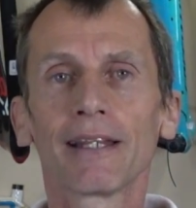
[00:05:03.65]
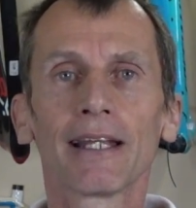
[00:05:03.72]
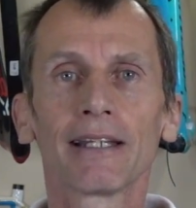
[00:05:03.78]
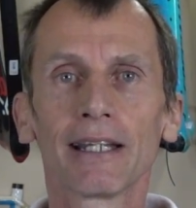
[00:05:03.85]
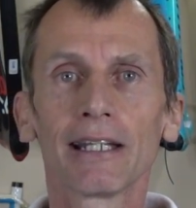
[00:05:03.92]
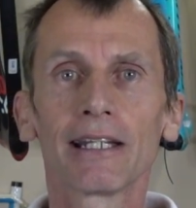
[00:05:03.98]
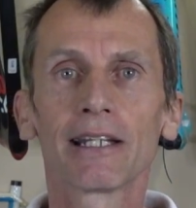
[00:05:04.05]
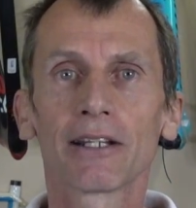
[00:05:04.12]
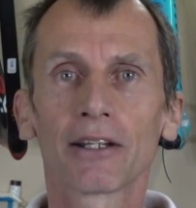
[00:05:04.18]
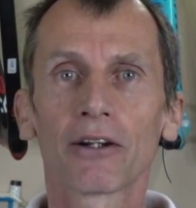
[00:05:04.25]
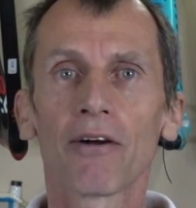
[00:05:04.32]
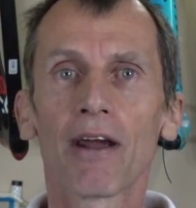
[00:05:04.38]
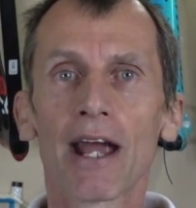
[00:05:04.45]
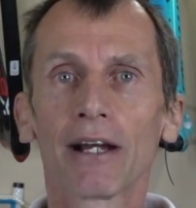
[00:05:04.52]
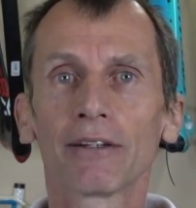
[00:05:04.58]
then hitting the
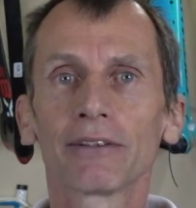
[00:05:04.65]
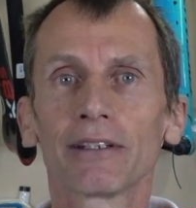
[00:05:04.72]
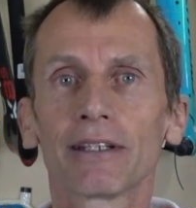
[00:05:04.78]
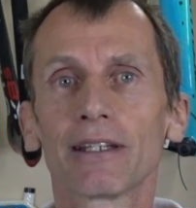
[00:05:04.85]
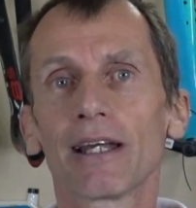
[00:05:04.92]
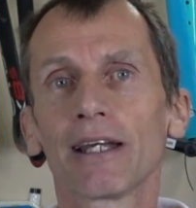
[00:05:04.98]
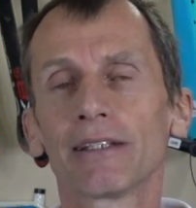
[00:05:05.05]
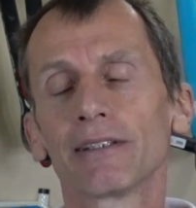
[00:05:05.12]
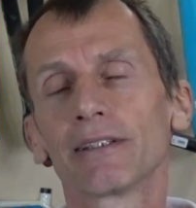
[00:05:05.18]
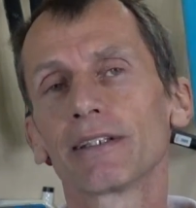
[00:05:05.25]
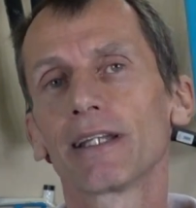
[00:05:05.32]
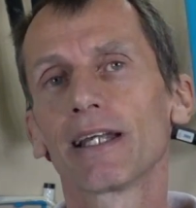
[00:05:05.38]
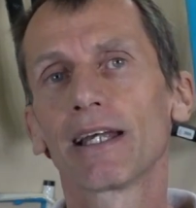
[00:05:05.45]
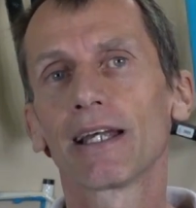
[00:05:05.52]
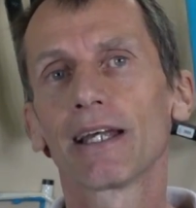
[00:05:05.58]
ground
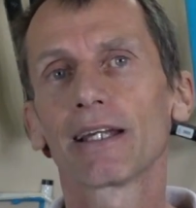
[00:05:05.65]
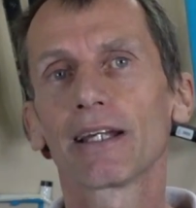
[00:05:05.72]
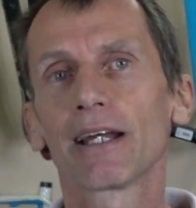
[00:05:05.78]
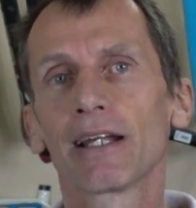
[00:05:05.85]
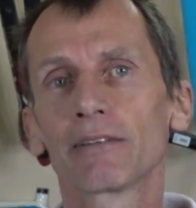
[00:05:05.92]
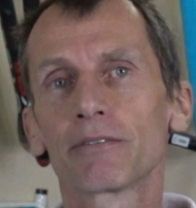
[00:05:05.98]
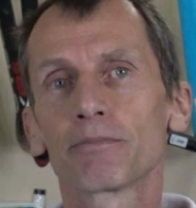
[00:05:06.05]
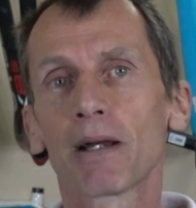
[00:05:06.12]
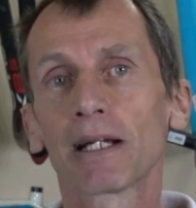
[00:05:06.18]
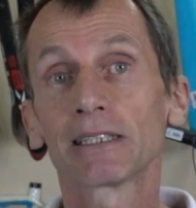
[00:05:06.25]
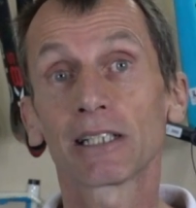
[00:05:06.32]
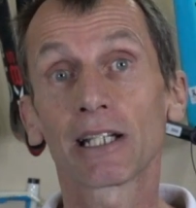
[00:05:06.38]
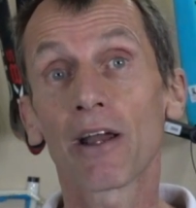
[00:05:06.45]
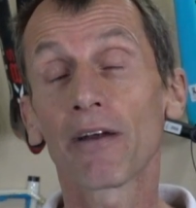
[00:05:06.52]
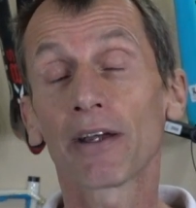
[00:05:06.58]
and
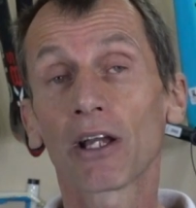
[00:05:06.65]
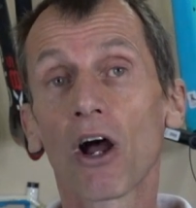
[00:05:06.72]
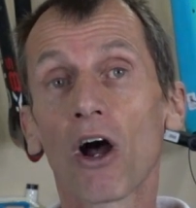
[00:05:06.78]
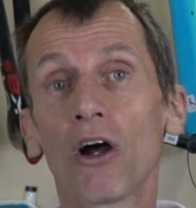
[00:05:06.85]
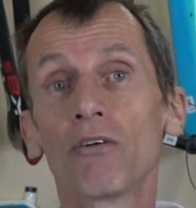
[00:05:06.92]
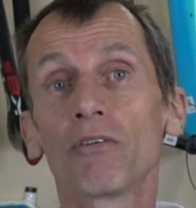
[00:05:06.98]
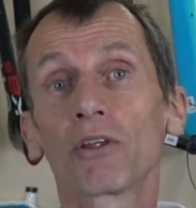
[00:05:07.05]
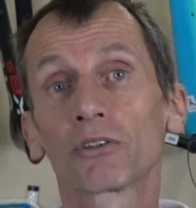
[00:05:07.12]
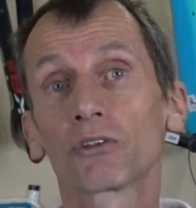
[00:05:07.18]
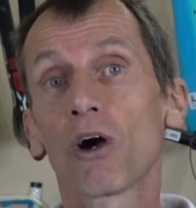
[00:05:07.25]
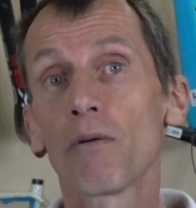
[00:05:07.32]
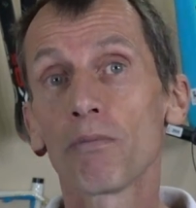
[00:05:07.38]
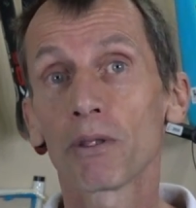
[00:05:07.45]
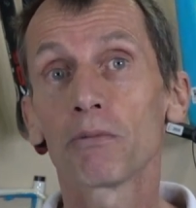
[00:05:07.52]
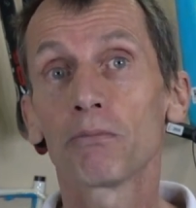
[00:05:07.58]
basically going over the
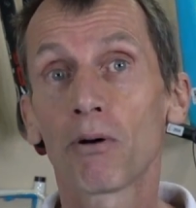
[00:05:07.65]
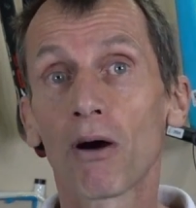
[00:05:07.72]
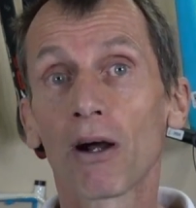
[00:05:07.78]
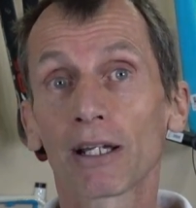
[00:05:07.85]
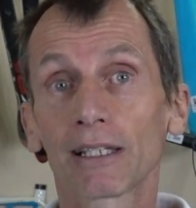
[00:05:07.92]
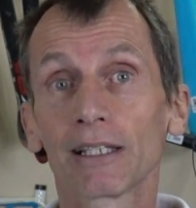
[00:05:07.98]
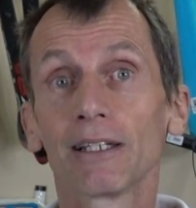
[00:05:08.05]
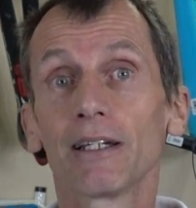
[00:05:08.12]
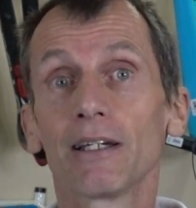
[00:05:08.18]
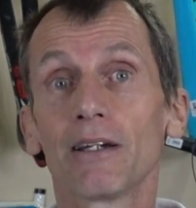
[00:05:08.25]
top of the bike